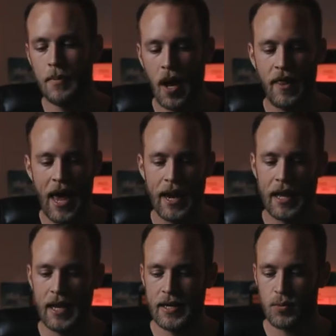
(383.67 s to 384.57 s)
by
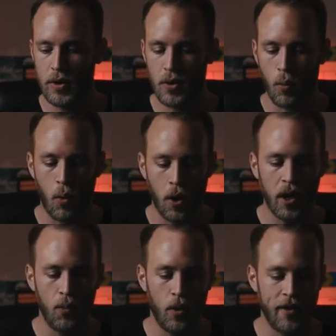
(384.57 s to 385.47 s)
that is when you're
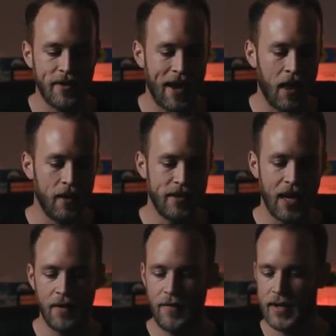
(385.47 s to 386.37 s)
working with a talent,
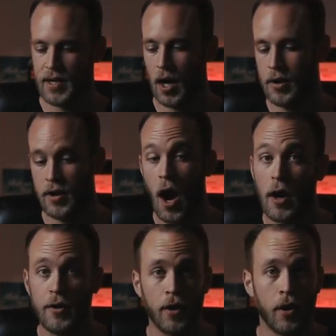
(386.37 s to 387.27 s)
say if it's a
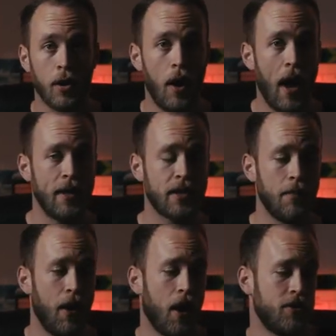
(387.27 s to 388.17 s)
doctor as
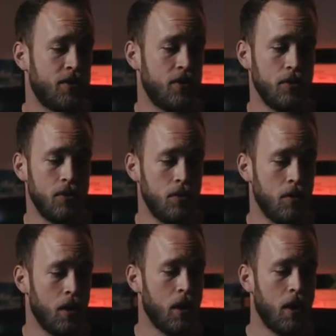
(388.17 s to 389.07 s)
compared
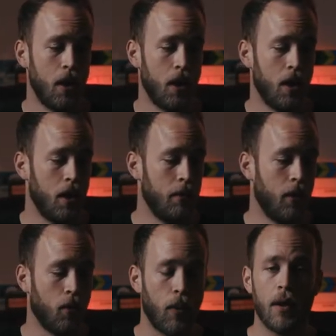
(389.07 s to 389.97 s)
to
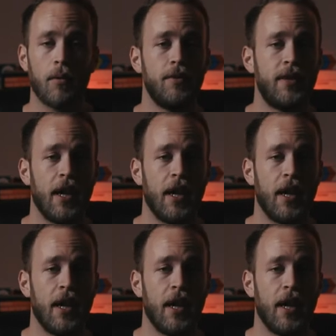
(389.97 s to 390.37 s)
um, a railroad